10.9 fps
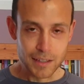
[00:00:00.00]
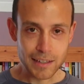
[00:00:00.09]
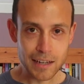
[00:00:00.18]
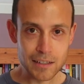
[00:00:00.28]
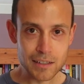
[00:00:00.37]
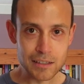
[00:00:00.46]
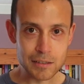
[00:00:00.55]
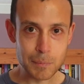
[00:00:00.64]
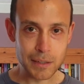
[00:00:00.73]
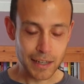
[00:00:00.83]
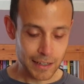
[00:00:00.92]
Kenenisa
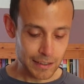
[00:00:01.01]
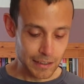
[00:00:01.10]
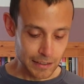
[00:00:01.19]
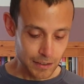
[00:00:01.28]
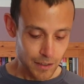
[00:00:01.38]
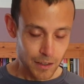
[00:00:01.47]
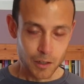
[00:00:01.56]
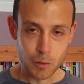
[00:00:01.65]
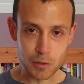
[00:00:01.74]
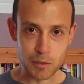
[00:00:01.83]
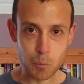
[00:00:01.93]
Bekele,
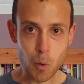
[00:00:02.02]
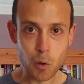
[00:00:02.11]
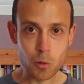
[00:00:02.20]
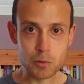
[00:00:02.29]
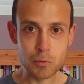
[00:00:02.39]
who is the world